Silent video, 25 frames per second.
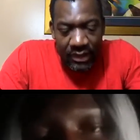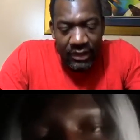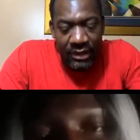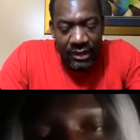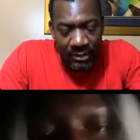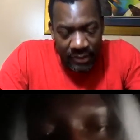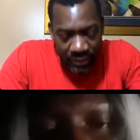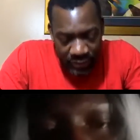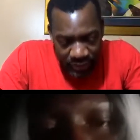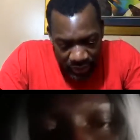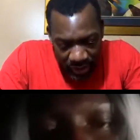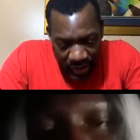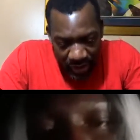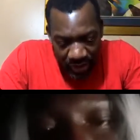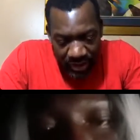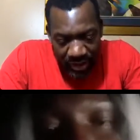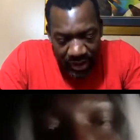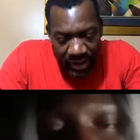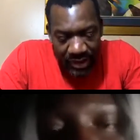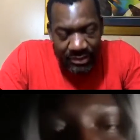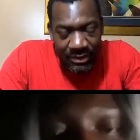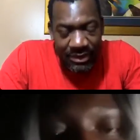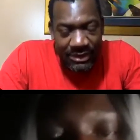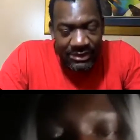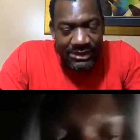Let me try to call
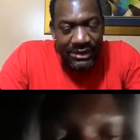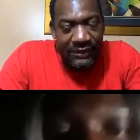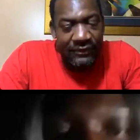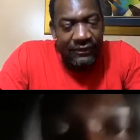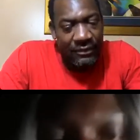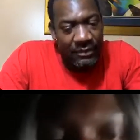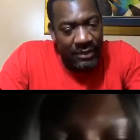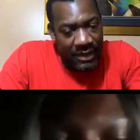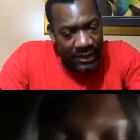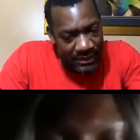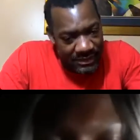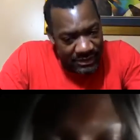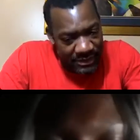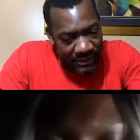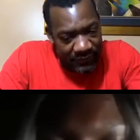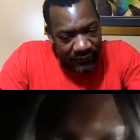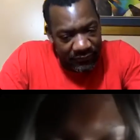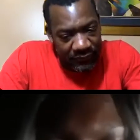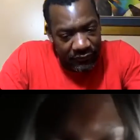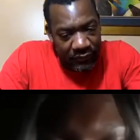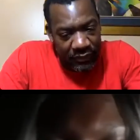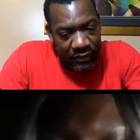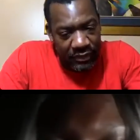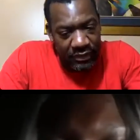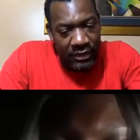him and see if him answer the
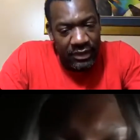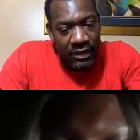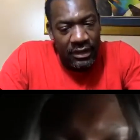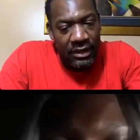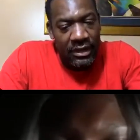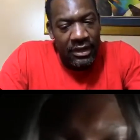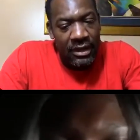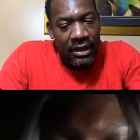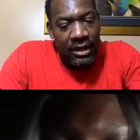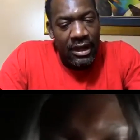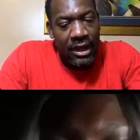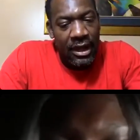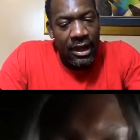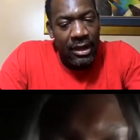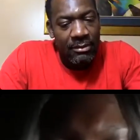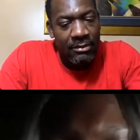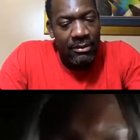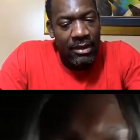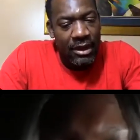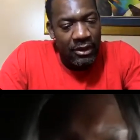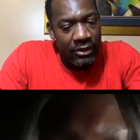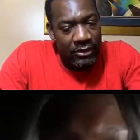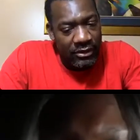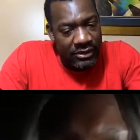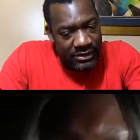phone. I'm
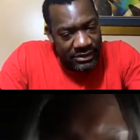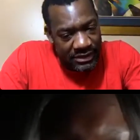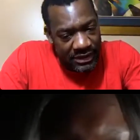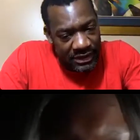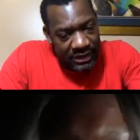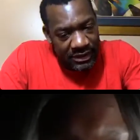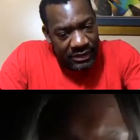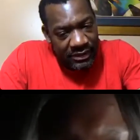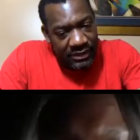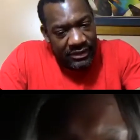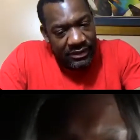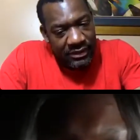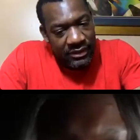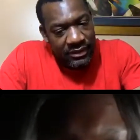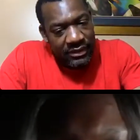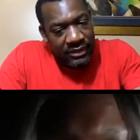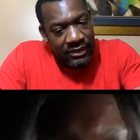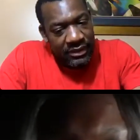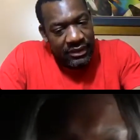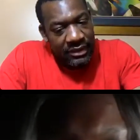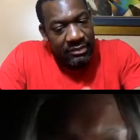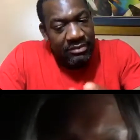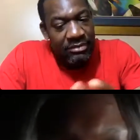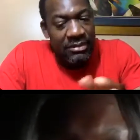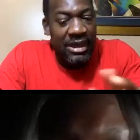gonna see.
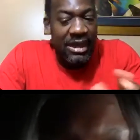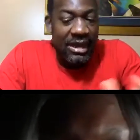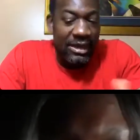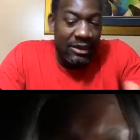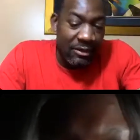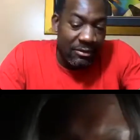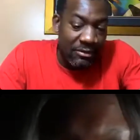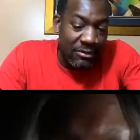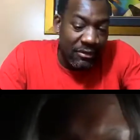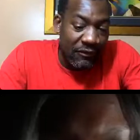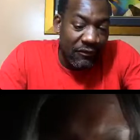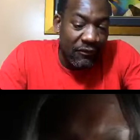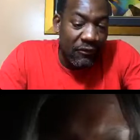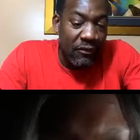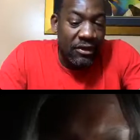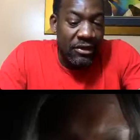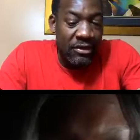He may hang up the phone.